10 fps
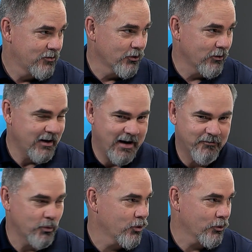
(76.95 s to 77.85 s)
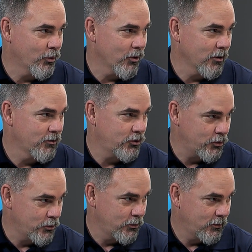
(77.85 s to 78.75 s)
shortly after World War
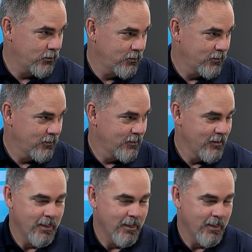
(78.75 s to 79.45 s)
II. Mm -hmm.